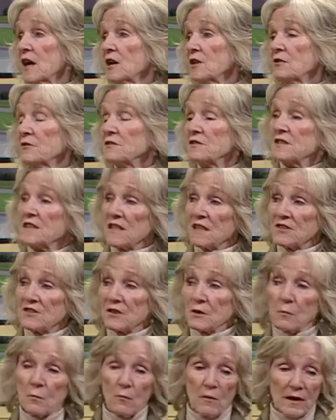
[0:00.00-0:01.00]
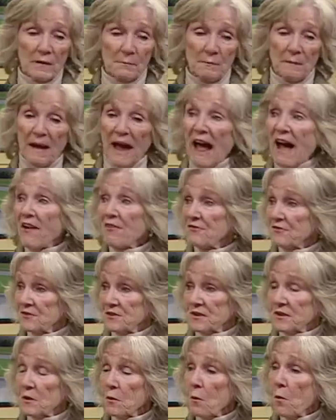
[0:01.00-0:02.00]
You teach them what path
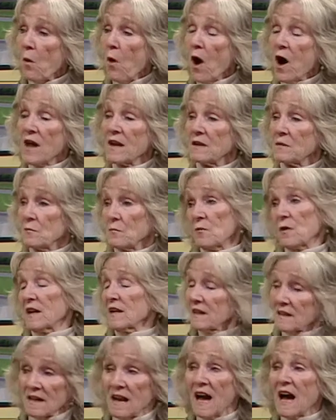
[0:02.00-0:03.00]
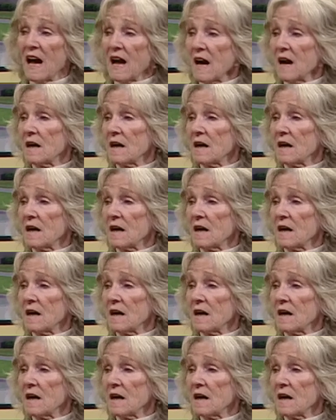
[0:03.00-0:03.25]
to go on and what not,